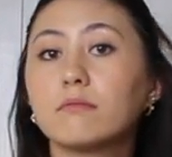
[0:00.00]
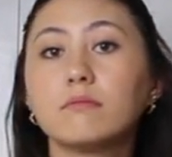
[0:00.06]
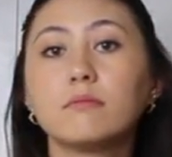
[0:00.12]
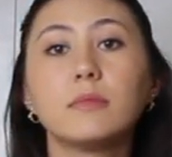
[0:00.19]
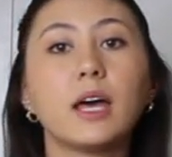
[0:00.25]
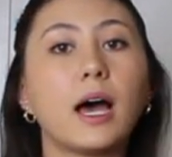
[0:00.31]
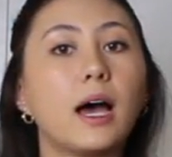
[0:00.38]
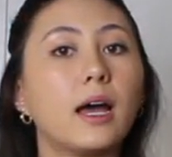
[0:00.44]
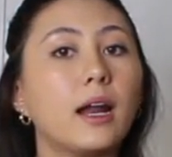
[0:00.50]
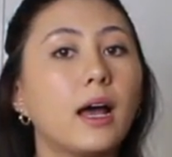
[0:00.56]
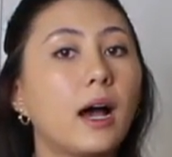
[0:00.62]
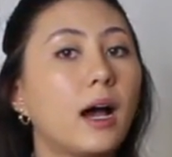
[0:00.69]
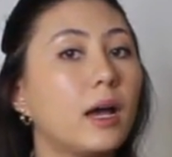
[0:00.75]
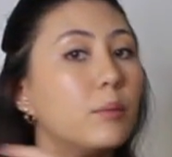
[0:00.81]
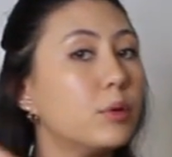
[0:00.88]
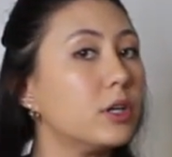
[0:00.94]
that
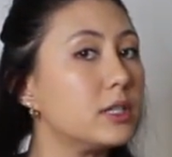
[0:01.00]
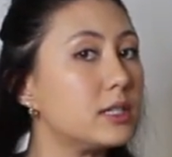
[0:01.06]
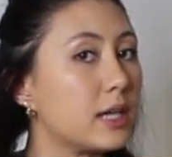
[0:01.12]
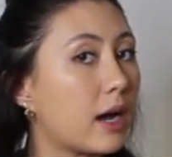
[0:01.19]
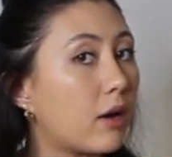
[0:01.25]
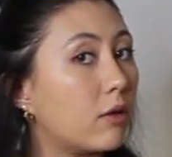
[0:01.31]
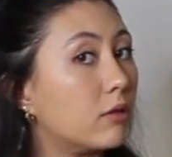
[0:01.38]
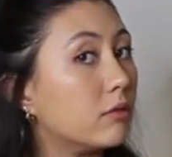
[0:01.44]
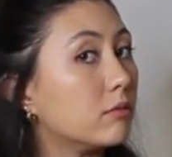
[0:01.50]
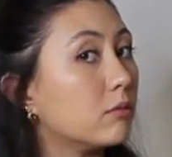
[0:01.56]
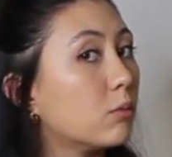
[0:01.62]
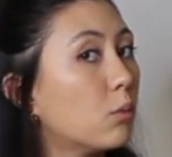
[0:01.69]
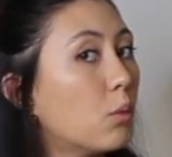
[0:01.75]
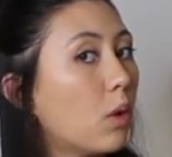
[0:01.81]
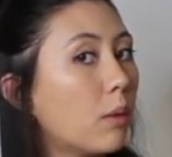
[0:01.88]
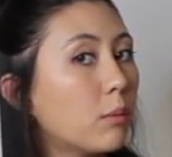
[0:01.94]
I put down
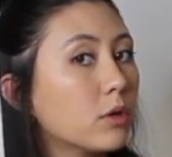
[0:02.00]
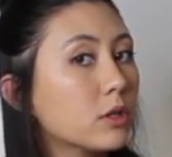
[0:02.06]
one more